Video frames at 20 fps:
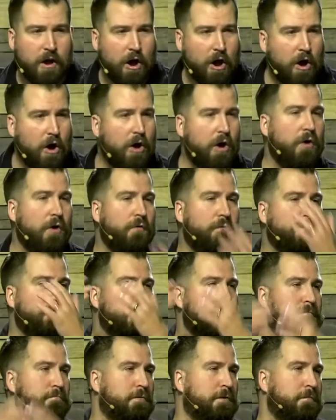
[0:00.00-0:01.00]
all for
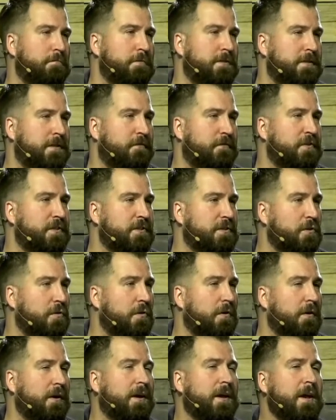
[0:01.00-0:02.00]
the purpose of his
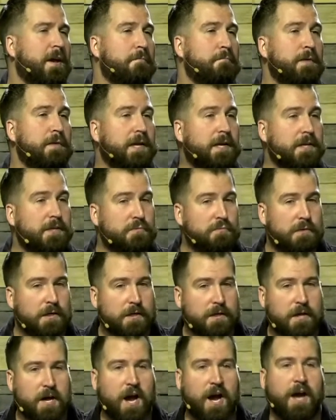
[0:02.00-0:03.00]
glory, because when
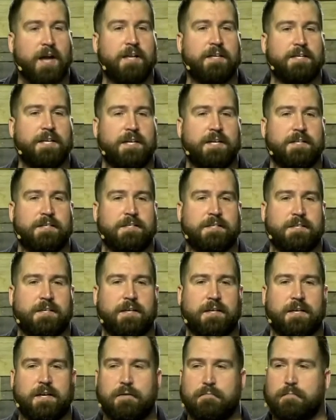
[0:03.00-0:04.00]
God takes,
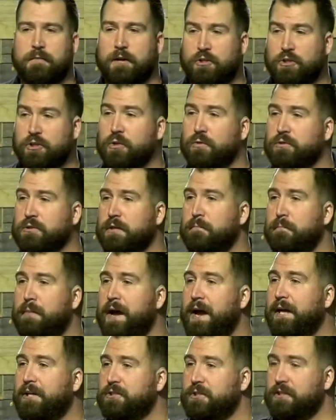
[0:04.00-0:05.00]
uh, shows
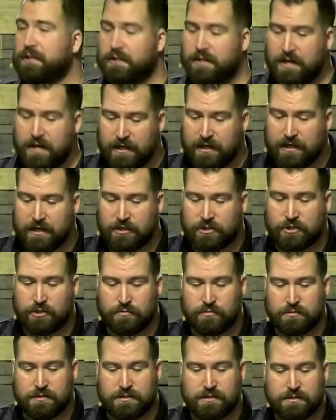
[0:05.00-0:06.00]
compassion, he
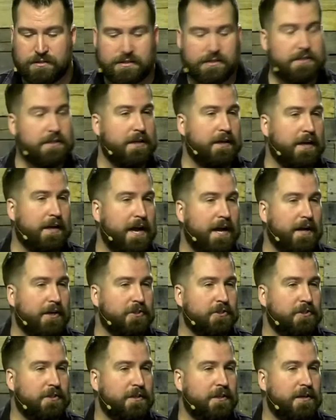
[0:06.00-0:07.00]
chooses to take
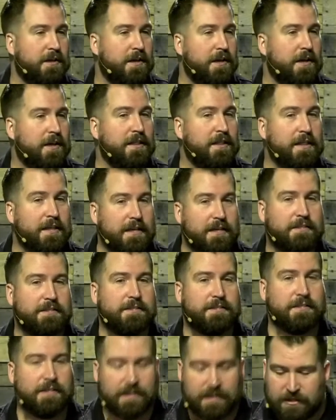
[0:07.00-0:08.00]
action.
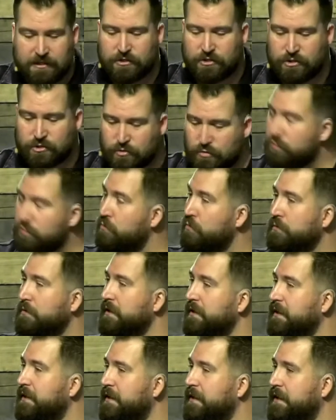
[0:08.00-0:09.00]
This is
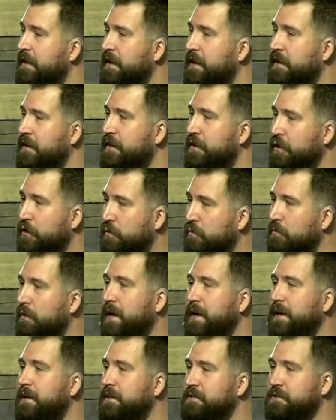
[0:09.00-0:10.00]
truly the
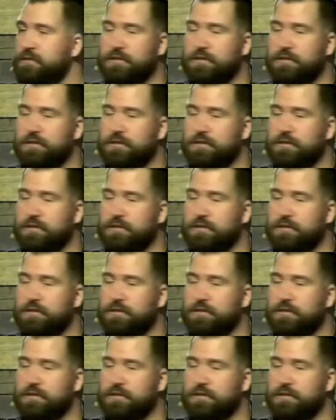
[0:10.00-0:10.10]
greatest